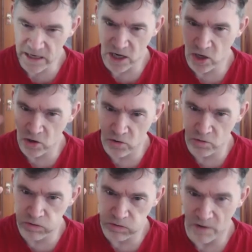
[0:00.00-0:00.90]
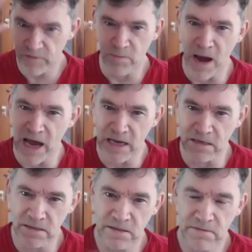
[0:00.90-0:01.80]
go of your
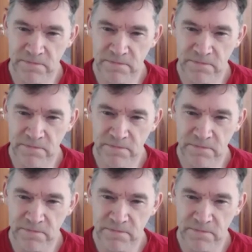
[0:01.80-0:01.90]
mind.